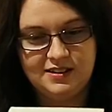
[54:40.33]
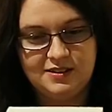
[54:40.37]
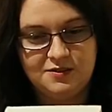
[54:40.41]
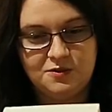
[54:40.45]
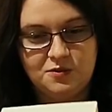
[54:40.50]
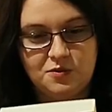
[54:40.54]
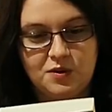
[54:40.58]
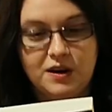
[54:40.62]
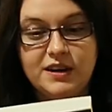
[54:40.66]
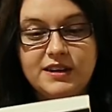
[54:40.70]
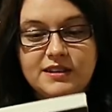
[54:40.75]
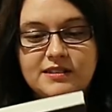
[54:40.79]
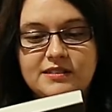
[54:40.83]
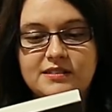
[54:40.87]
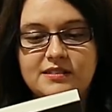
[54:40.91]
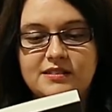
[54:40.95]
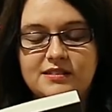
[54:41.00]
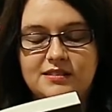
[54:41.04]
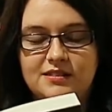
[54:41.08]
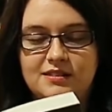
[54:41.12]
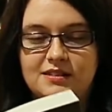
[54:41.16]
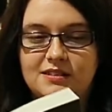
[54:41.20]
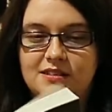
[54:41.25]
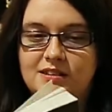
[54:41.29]

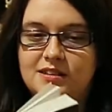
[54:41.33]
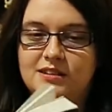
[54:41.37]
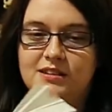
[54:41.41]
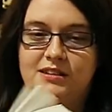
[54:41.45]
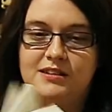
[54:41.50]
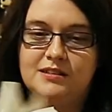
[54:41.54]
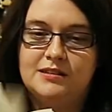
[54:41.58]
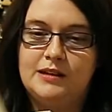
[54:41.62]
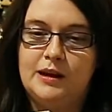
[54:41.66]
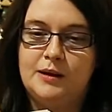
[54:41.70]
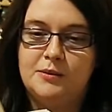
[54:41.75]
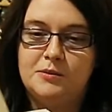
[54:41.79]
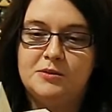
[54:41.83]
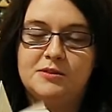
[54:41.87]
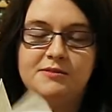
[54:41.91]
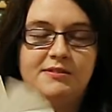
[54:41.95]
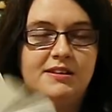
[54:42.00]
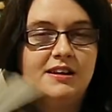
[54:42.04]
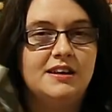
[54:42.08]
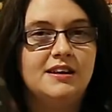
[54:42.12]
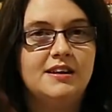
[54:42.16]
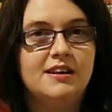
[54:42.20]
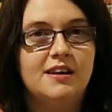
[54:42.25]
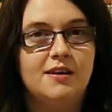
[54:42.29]
writes, in terms of a
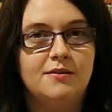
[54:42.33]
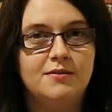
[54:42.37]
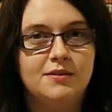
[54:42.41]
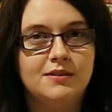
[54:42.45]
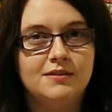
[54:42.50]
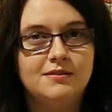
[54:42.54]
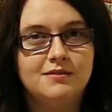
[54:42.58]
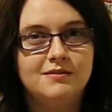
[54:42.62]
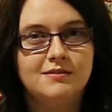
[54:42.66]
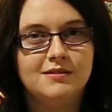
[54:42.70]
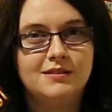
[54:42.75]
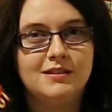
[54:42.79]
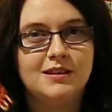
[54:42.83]
light novel.